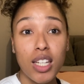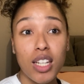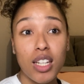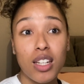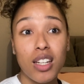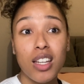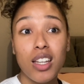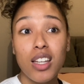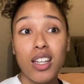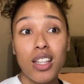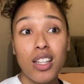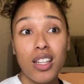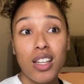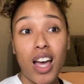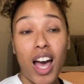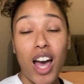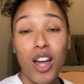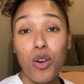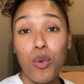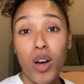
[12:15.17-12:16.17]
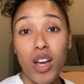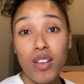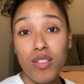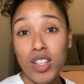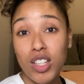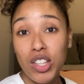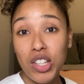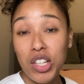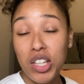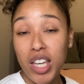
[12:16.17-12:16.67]
and how do I
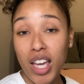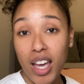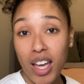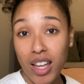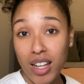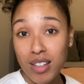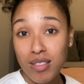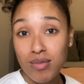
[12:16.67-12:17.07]
even look at